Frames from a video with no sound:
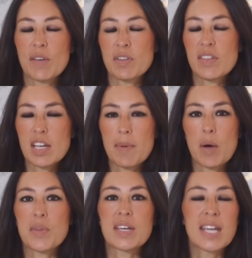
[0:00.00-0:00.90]
rundown
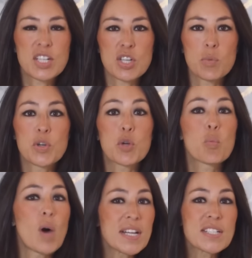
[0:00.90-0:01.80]
houses or
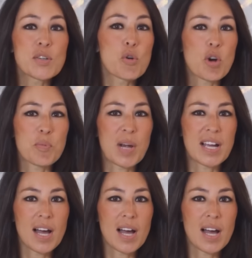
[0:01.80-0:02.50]
fixer-uppers into